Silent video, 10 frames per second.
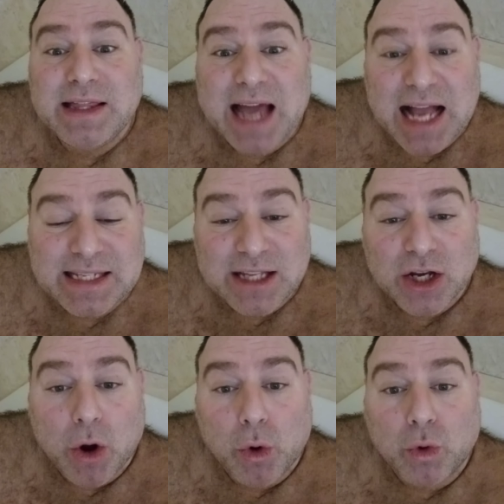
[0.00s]
That's
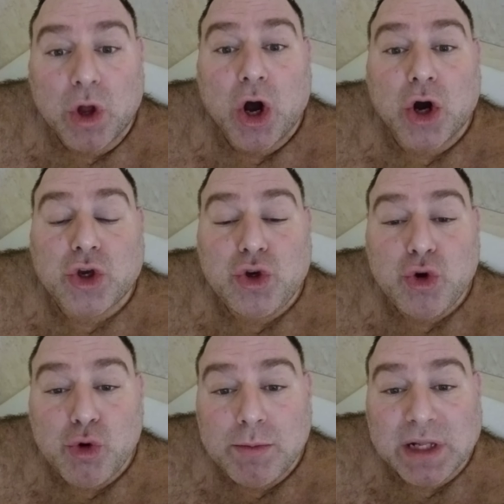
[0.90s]
the goal,
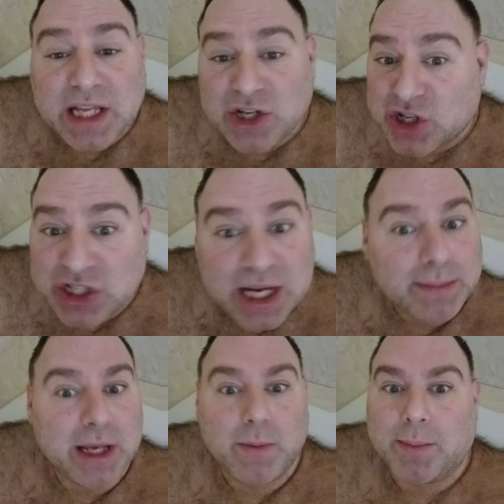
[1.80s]
accumulation.
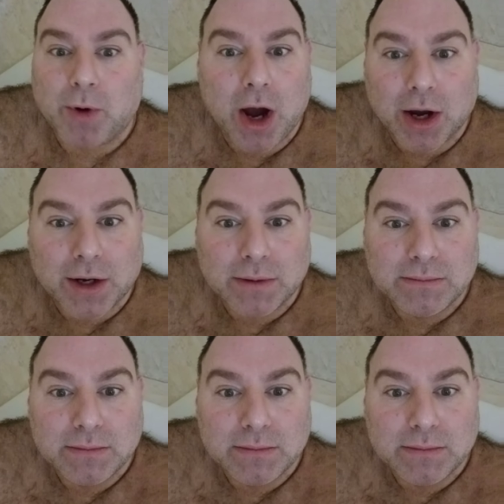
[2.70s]
Same thing with PROG.